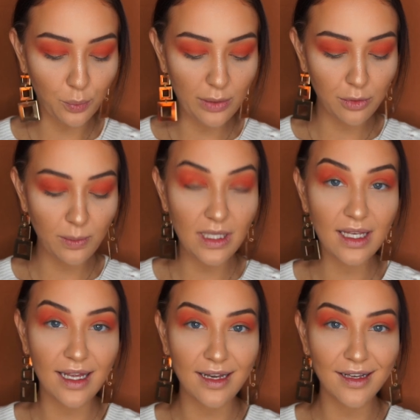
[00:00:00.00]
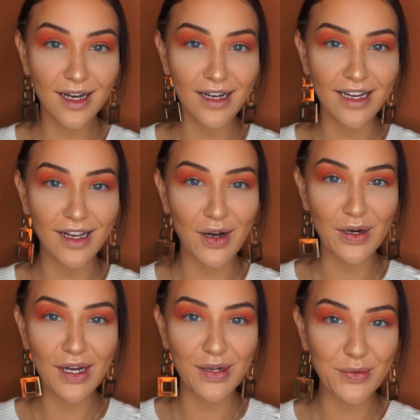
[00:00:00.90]
we will begin cutting our
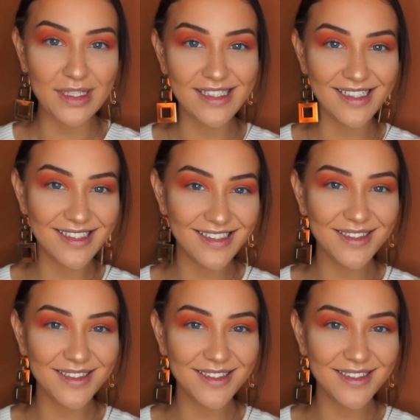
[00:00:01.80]
cut creases.